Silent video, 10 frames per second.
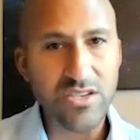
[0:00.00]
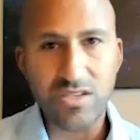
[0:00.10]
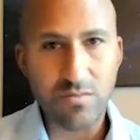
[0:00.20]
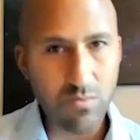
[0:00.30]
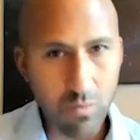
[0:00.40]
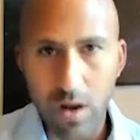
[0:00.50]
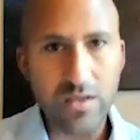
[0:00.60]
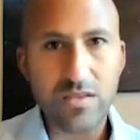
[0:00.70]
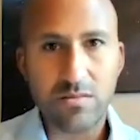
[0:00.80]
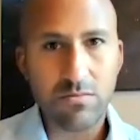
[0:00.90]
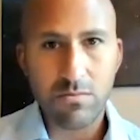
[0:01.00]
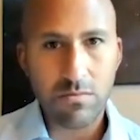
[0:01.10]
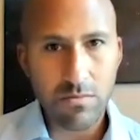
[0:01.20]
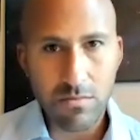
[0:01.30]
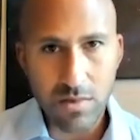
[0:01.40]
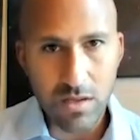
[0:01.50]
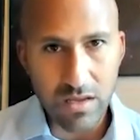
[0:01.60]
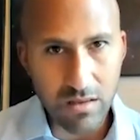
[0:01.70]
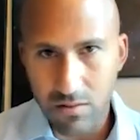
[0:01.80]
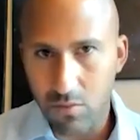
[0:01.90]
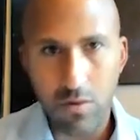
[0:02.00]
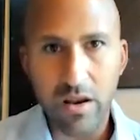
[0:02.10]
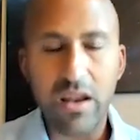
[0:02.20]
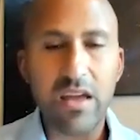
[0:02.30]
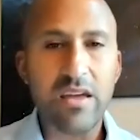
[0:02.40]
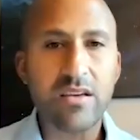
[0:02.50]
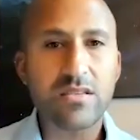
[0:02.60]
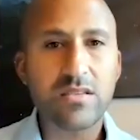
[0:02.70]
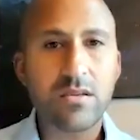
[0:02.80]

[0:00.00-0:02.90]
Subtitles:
It just was what it is.